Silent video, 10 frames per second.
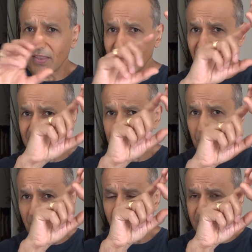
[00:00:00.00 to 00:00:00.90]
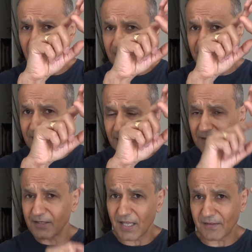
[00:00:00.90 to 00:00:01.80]
that
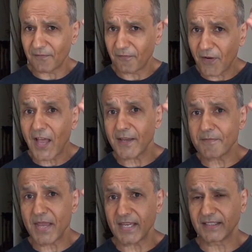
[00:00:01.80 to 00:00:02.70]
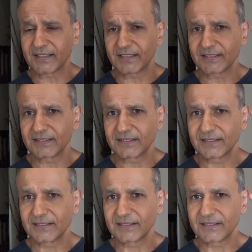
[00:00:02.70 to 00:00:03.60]
fly makes,
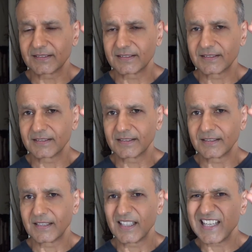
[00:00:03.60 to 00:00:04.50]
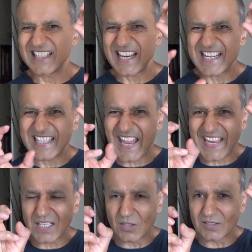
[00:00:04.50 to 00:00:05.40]
it
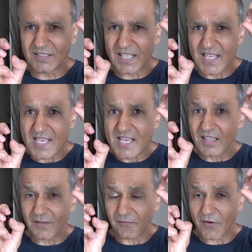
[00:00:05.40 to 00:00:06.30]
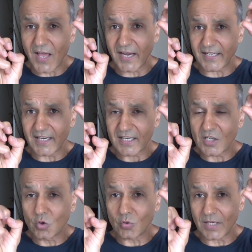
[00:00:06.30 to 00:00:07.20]
entangles the fly
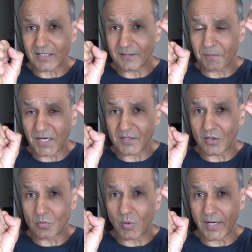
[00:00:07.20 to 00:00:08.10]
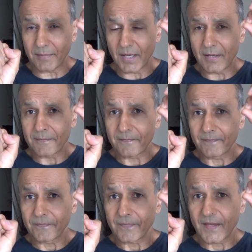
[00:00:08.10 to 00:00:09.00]
into that spider's web,
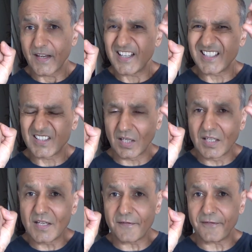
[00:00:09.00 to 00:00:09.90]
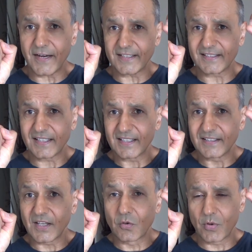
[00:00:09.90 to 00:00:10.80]
and it solidifies
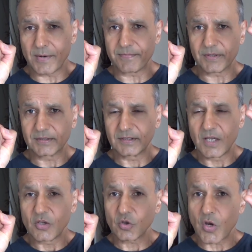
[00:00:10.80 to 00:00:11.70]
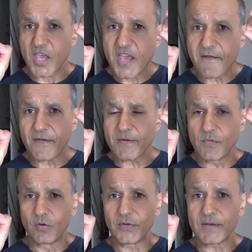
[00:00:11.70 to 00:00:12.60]
the grip. So every
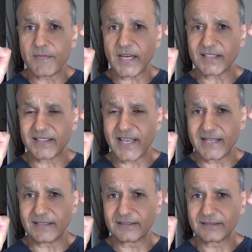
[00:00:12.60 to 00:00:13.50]
move he makes then